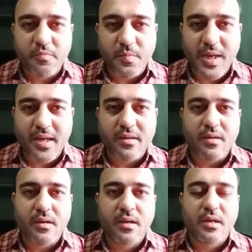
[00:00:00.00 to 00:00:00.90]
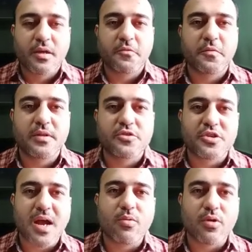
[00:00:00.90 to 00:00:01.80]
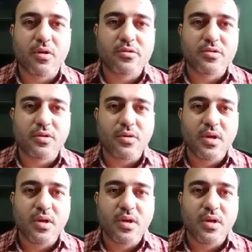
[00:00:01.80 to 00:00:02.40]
pain, if we'll shout also,